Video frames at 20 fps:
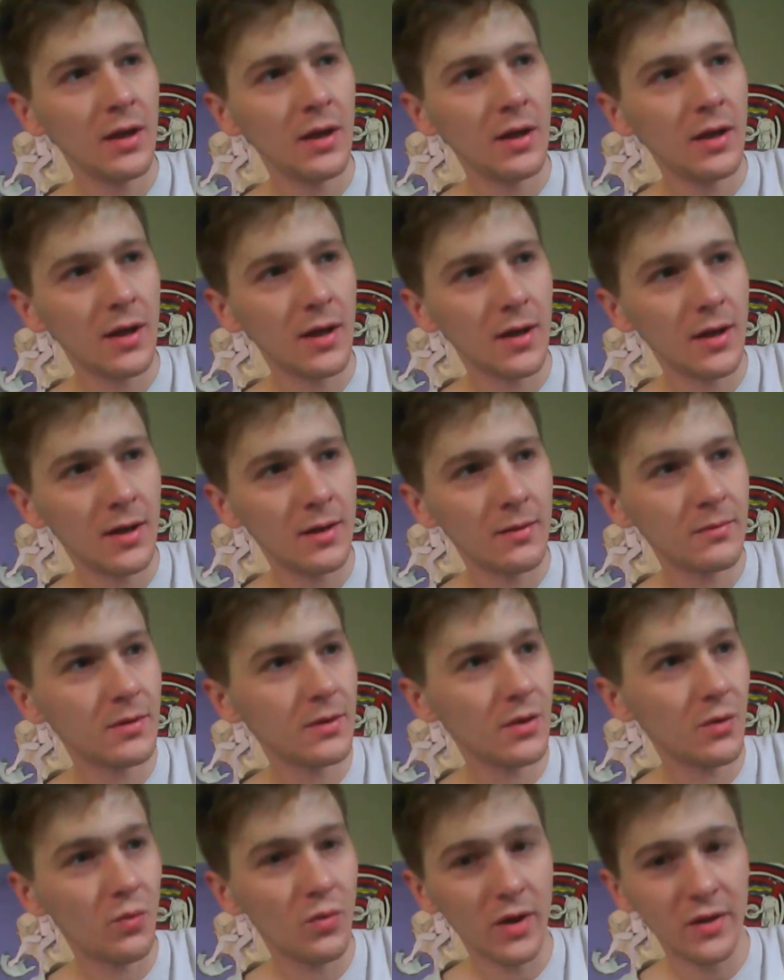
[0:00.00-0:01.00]

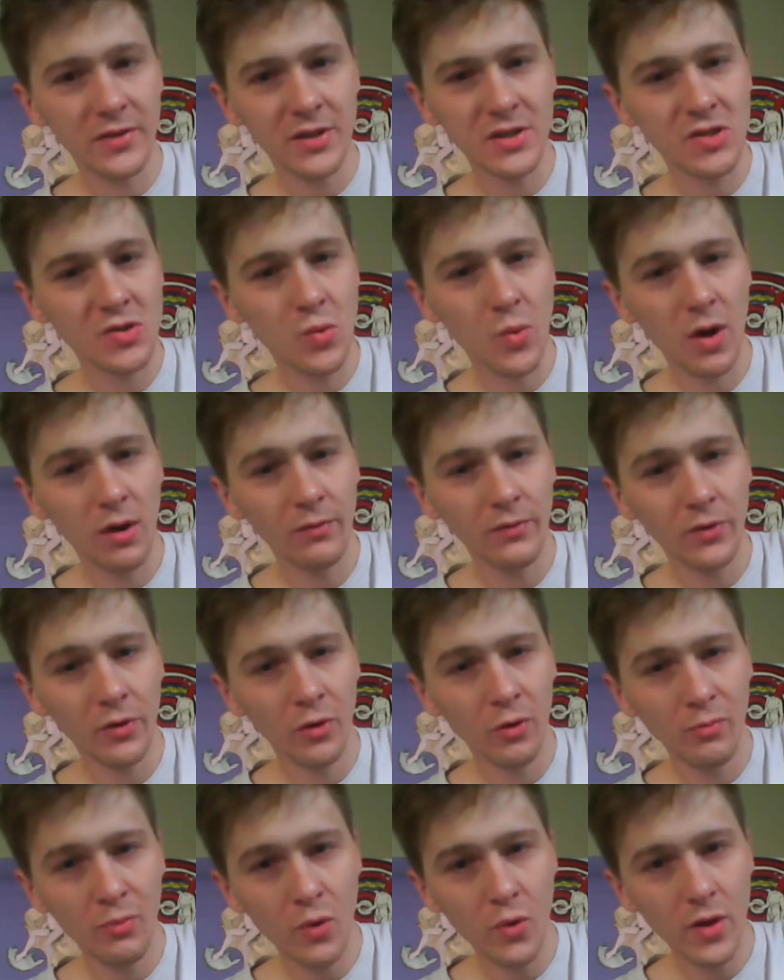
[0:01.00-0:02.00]
this
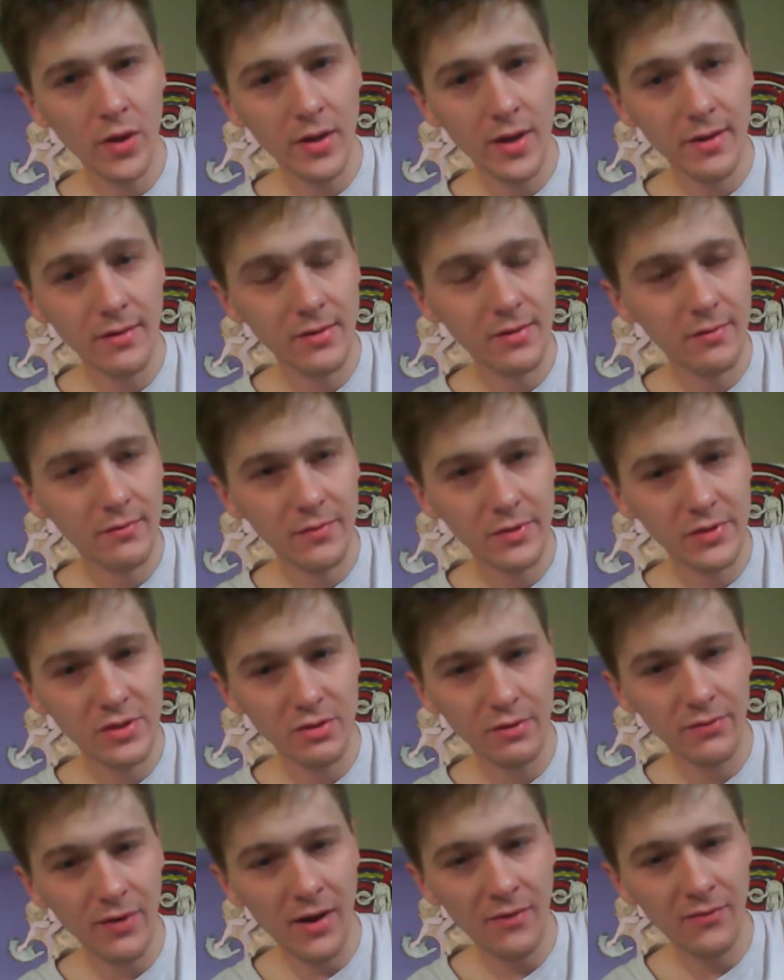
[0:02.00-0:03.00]
12-year-old boy that
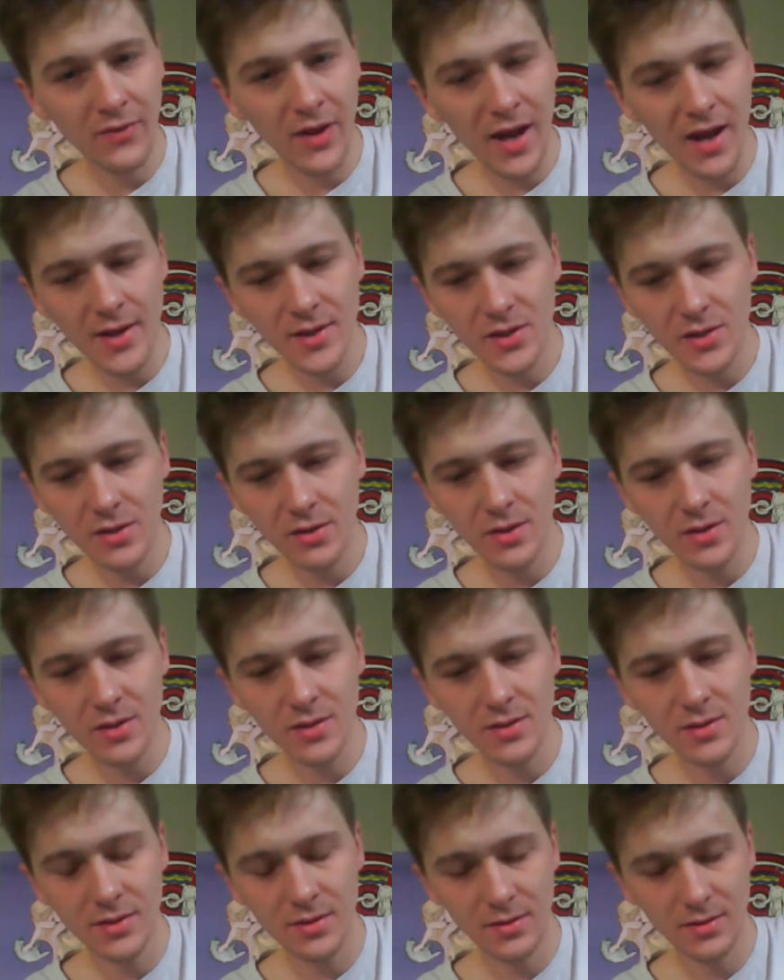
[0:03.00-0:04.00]
survived cancer
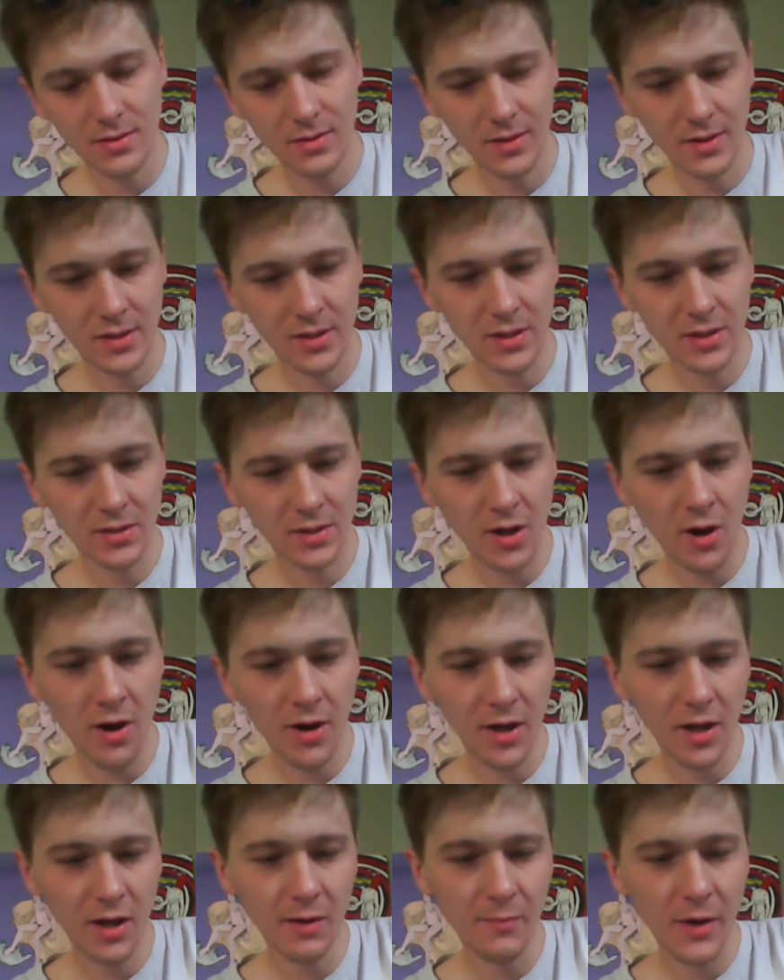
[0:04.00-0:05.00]
is
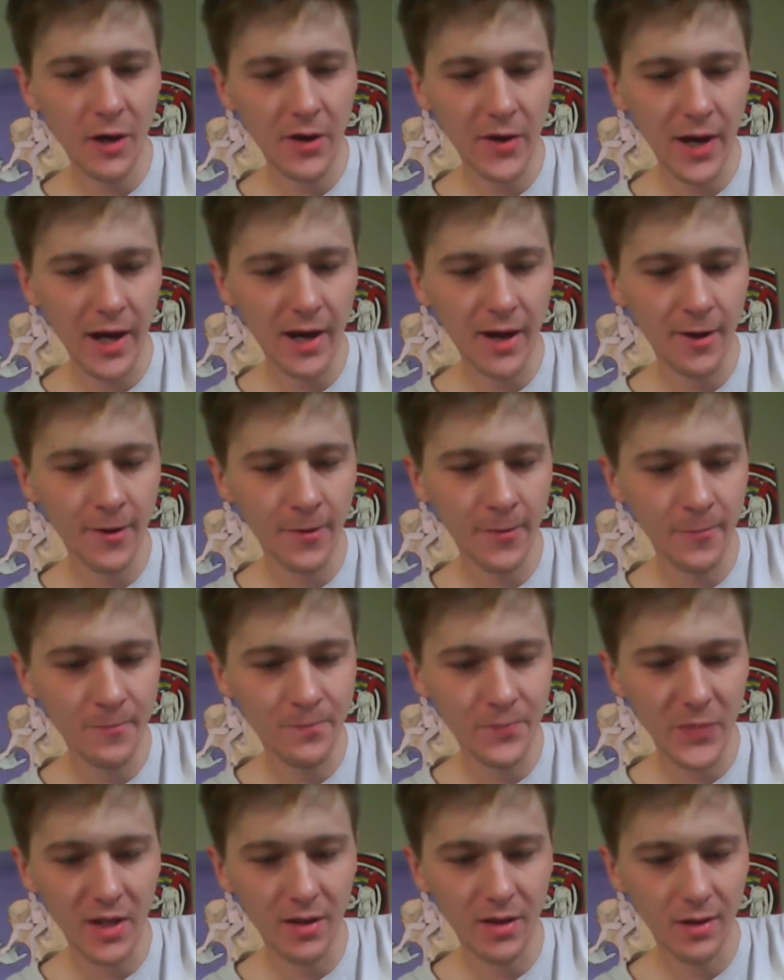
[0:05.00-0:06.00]
talking about how,
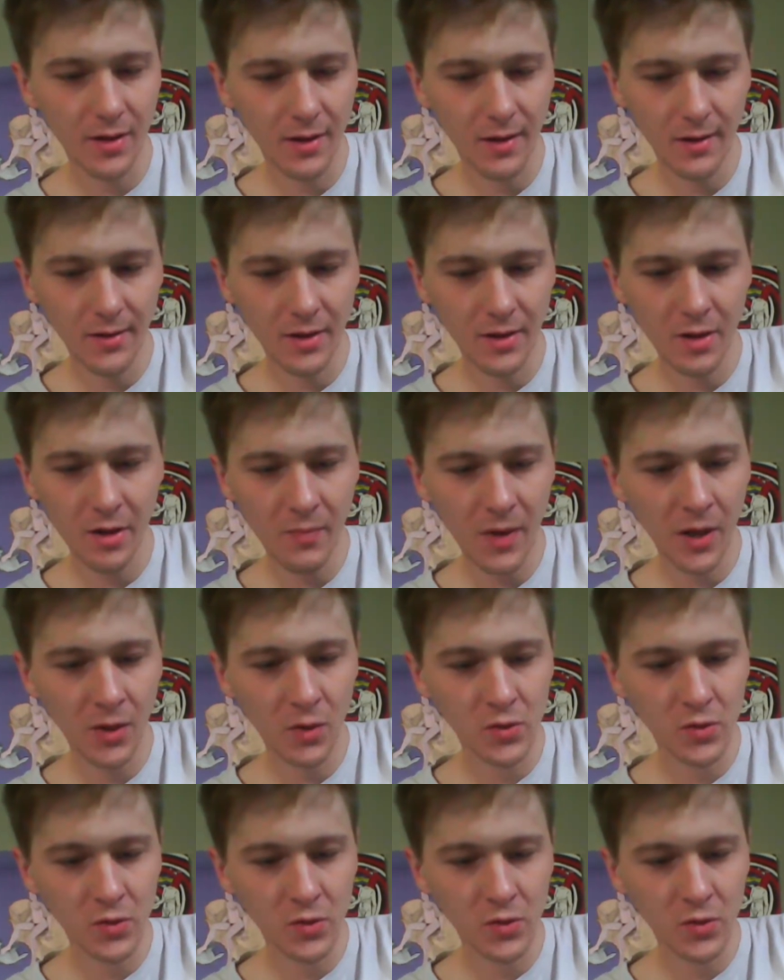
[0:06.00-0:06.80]
you know, Michael